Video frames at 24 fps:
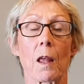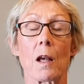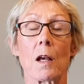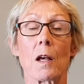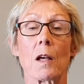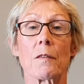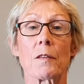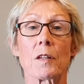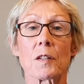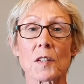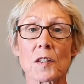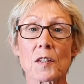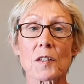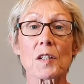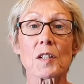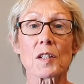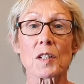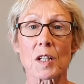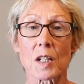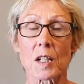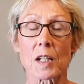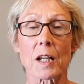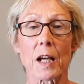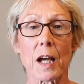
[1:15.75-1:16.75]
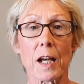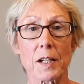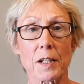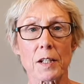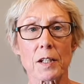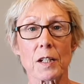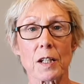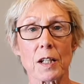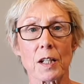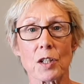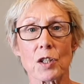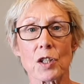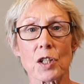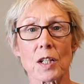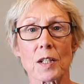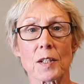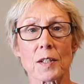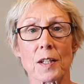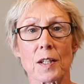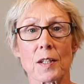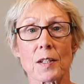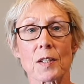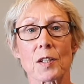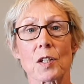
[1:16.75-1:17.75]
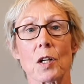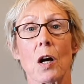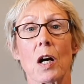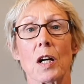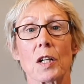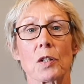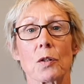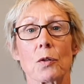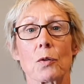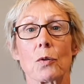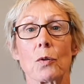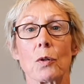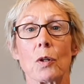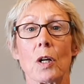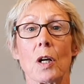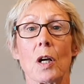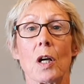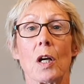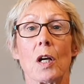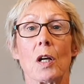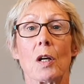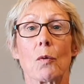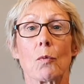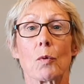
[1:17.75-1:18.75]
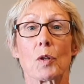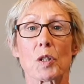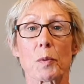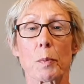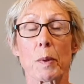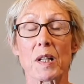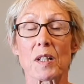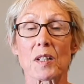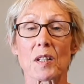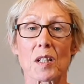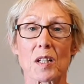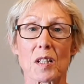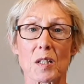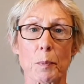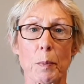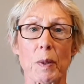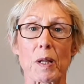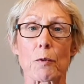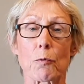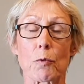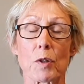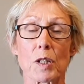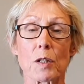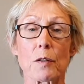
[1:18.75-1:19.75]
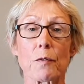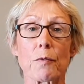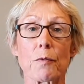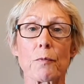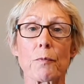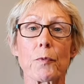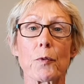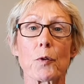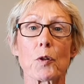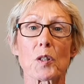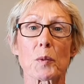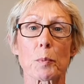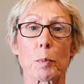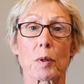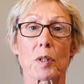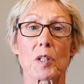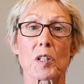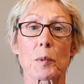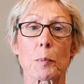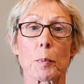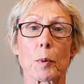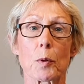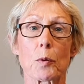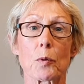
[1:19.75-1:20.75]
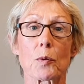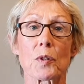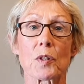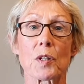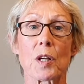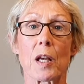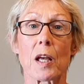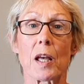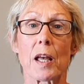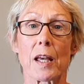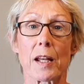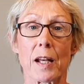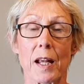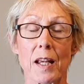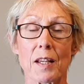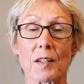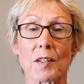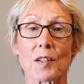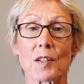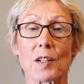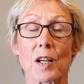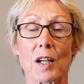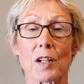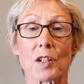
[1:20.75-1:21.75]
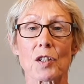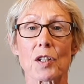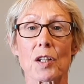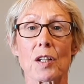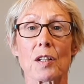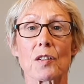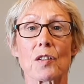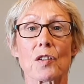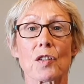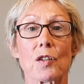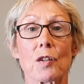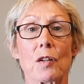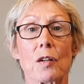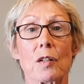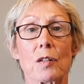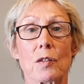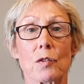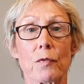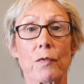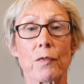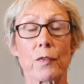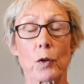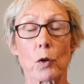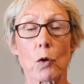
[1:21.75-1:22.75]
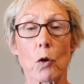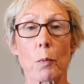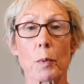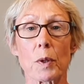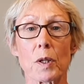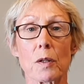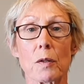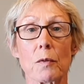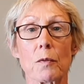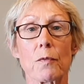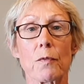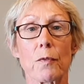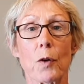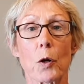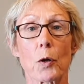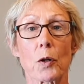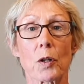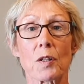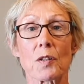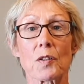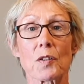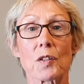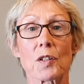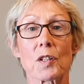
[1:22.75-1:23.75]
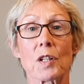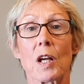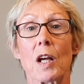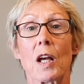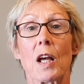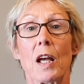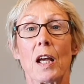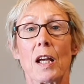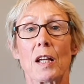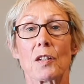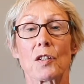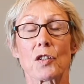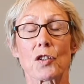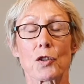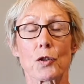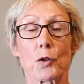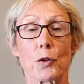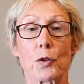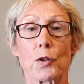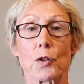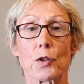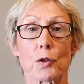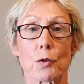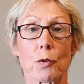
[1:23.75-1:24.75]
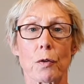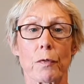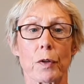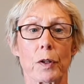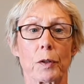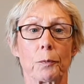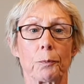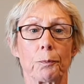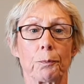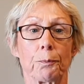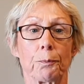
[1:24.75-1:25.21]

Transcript: This is a dedicated NGSS title, which means that it's been written from first principles, and as such, it's phenomenon focused and student driven.